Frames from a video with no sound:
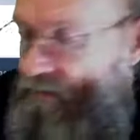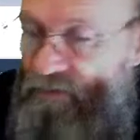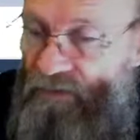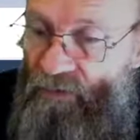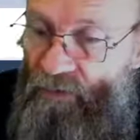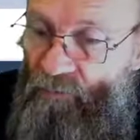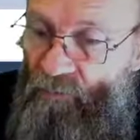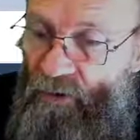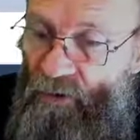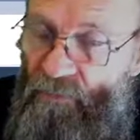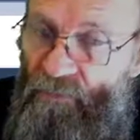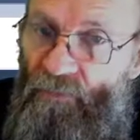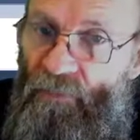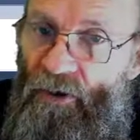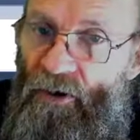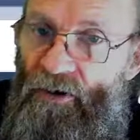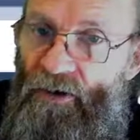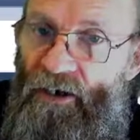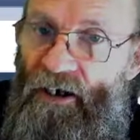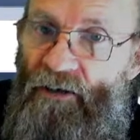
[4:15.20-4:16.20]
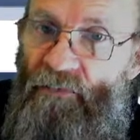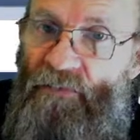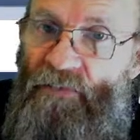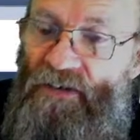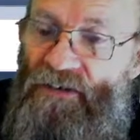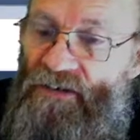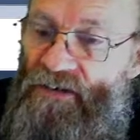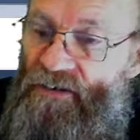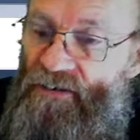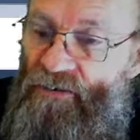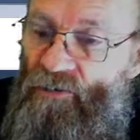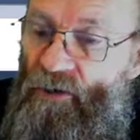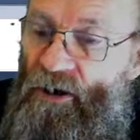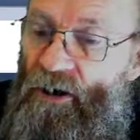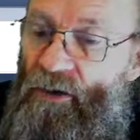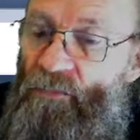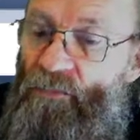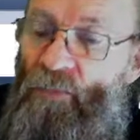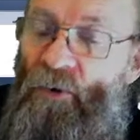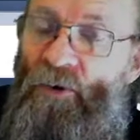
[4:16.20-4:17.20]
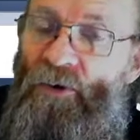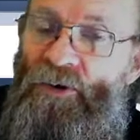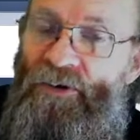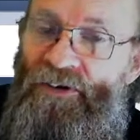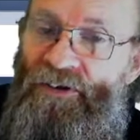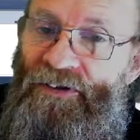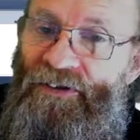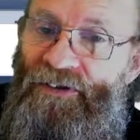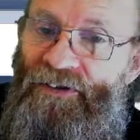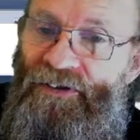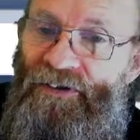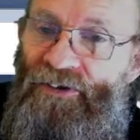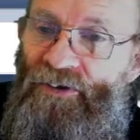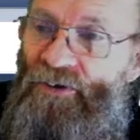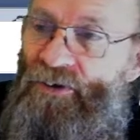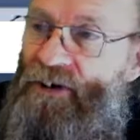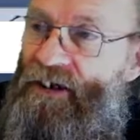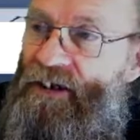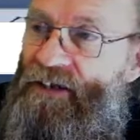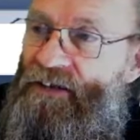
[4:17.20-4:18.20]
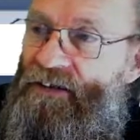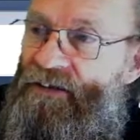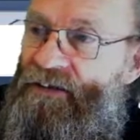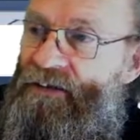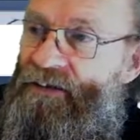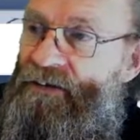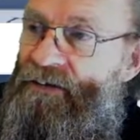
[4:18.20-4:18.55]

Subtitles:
an event program, this is quite important to read.